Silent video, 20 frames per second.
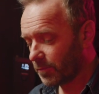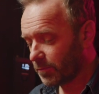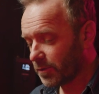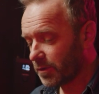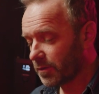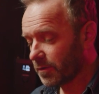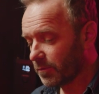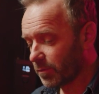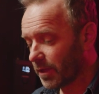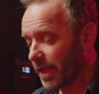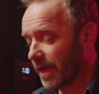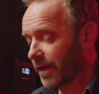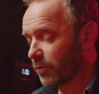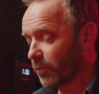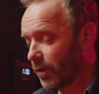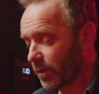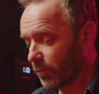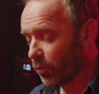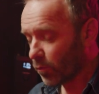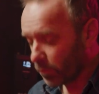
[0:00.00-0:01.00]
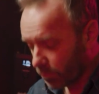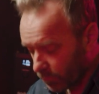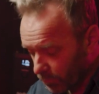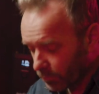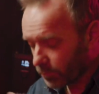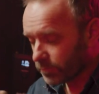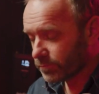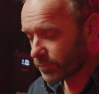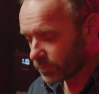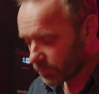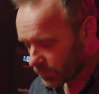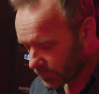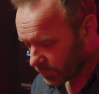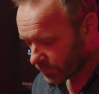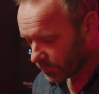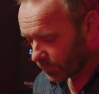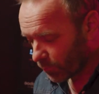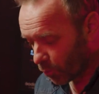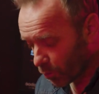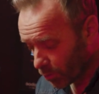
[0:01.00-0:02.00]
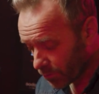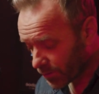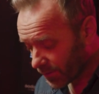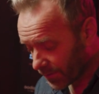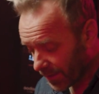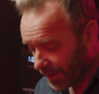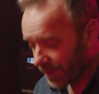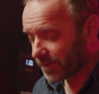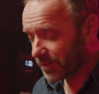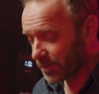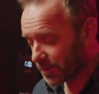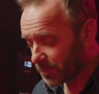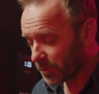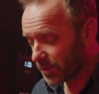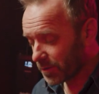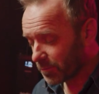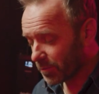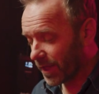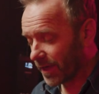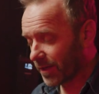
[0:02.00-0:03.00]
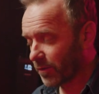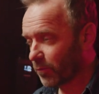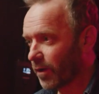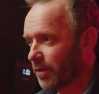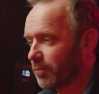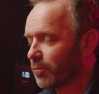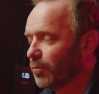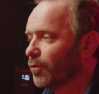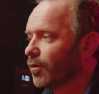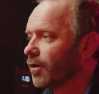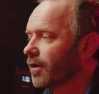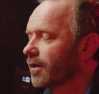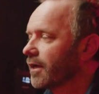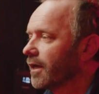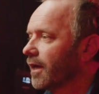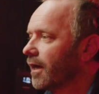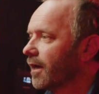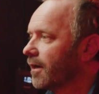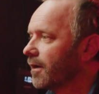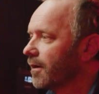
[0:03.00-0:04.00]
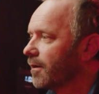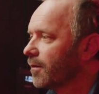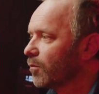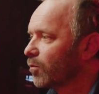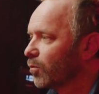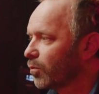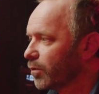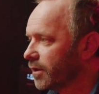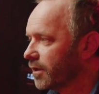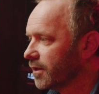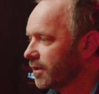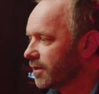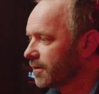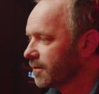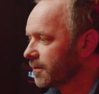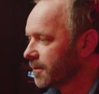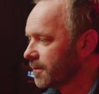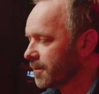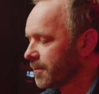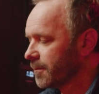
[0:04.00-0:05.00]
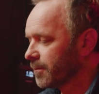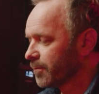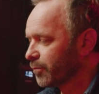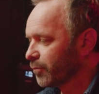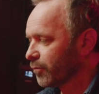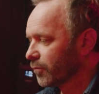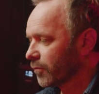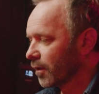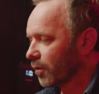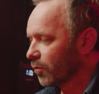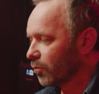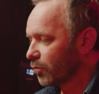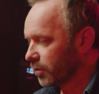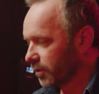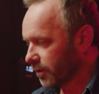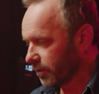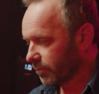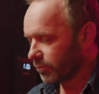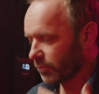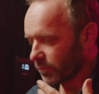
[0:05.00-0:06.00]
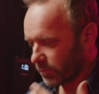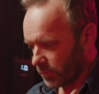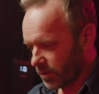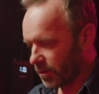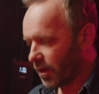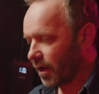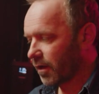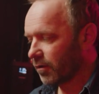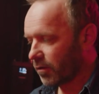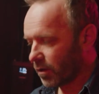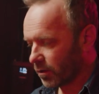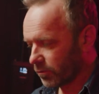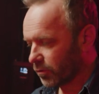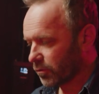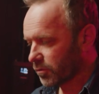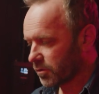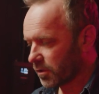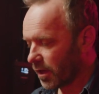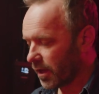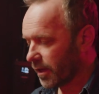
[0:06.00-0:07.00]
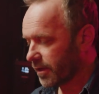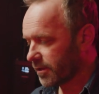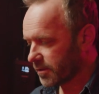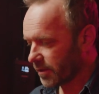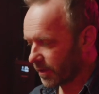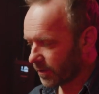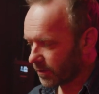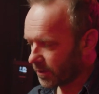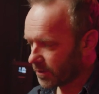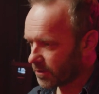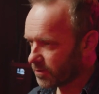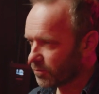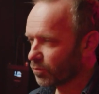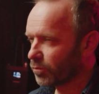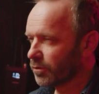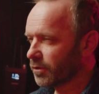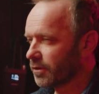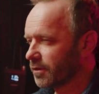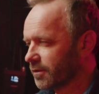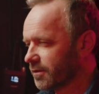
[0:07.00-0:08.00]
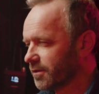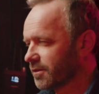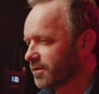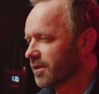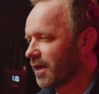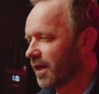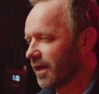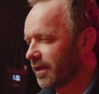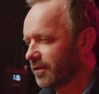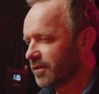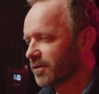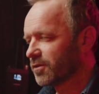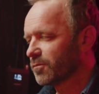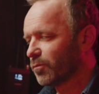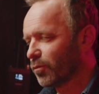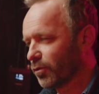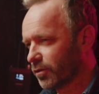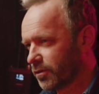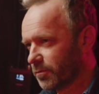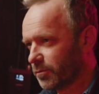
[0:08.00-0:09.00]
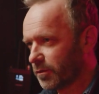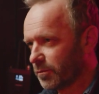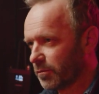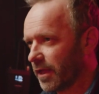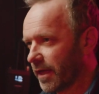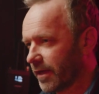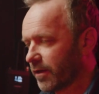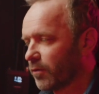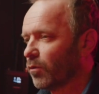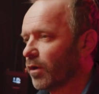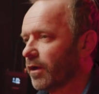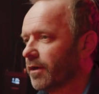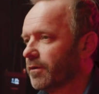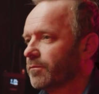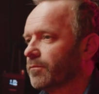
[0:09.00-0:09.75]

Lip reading: be a black and white, or more than likely be a black and white book. We really thought along those lines, like, let's really design this book to be black and white.